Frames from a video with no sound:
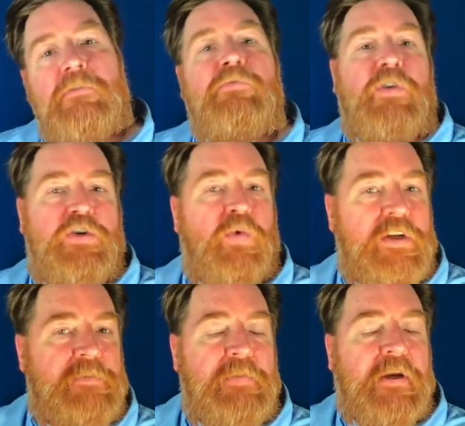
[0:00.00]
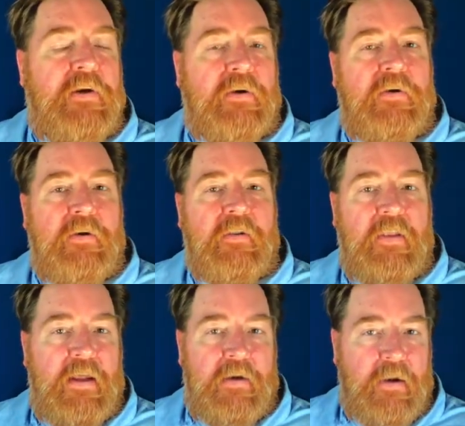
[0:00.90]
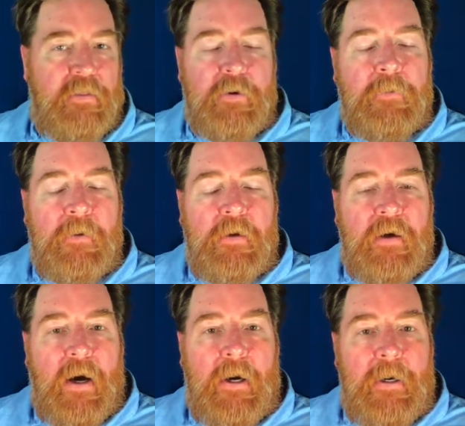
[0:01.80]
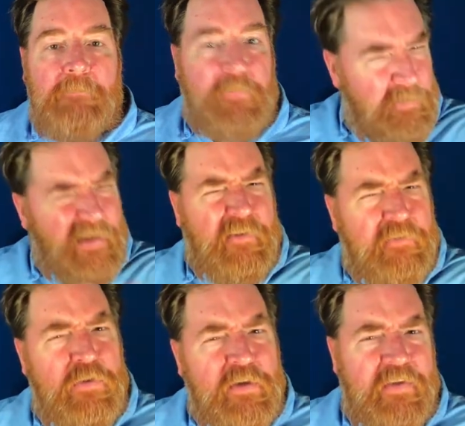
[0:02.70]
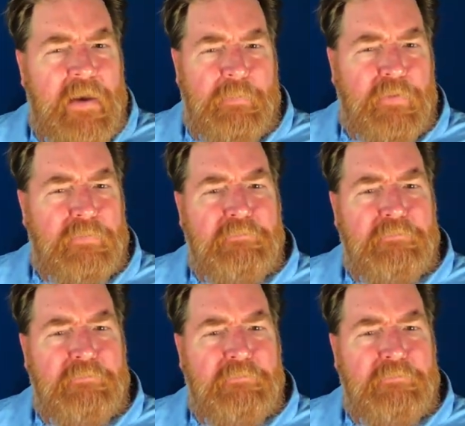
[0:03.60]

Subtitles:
which one's bigger than another. Let me give you a few examples.